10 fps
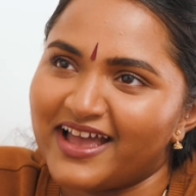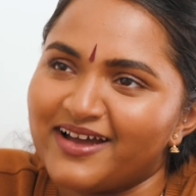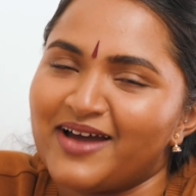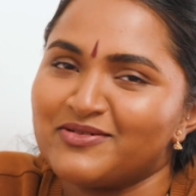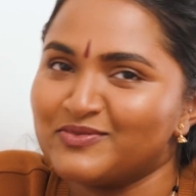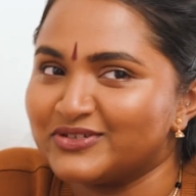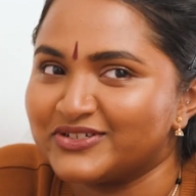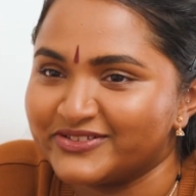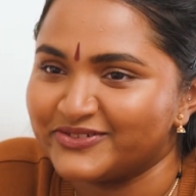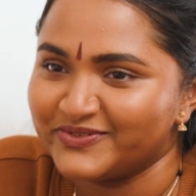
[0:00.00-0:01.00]
I'm
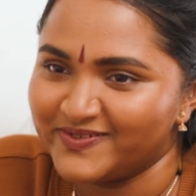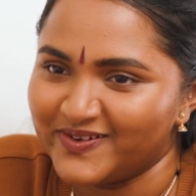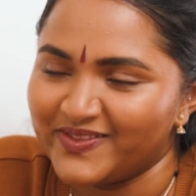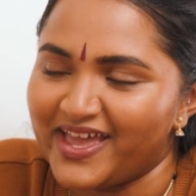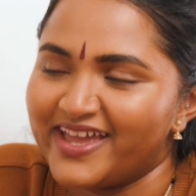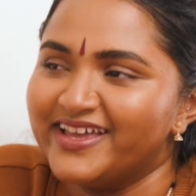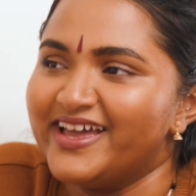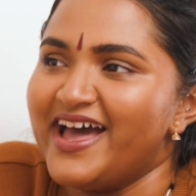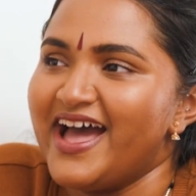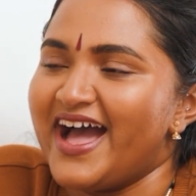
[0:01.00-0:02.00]
emotional too, you know that.
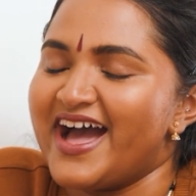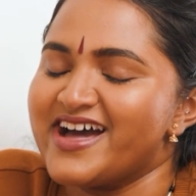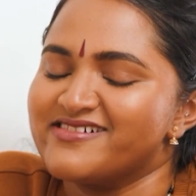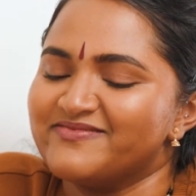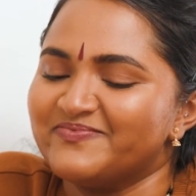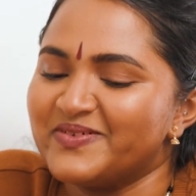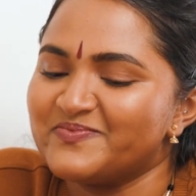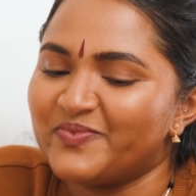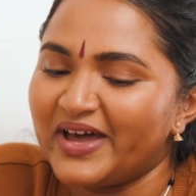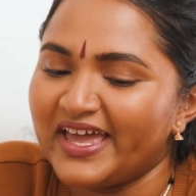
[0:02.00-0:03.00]

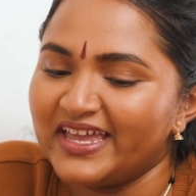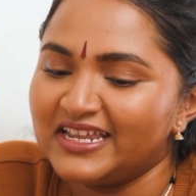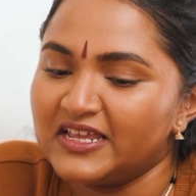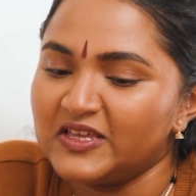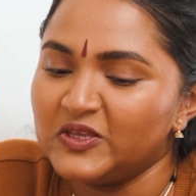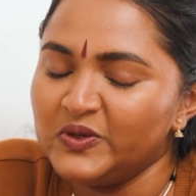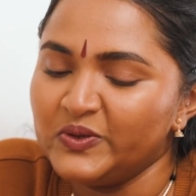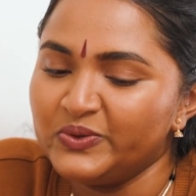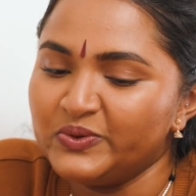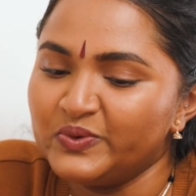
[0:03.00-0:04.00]
But
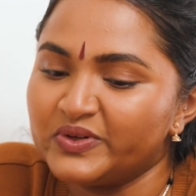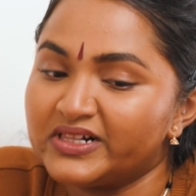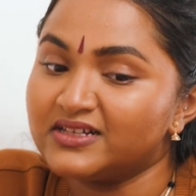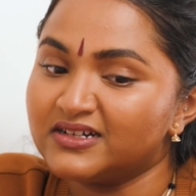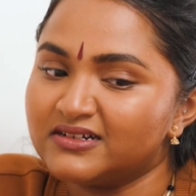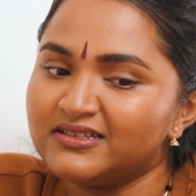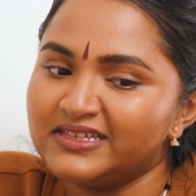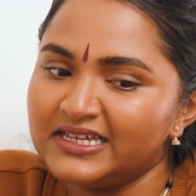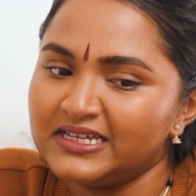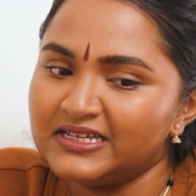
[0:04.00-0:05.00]
you
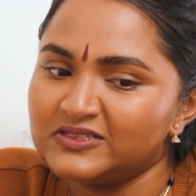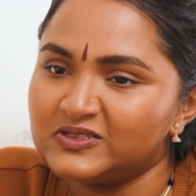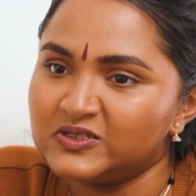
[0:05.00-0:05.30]
clearly